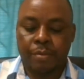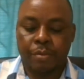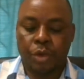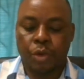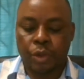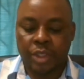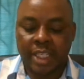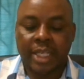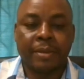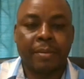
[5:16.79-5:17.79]
because
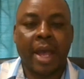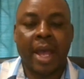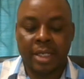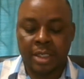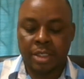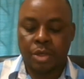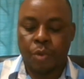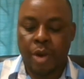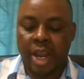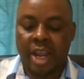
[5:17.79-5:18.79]
the demands
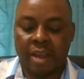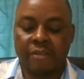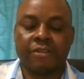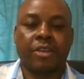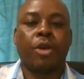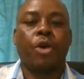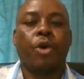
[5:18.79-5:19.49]
were heavy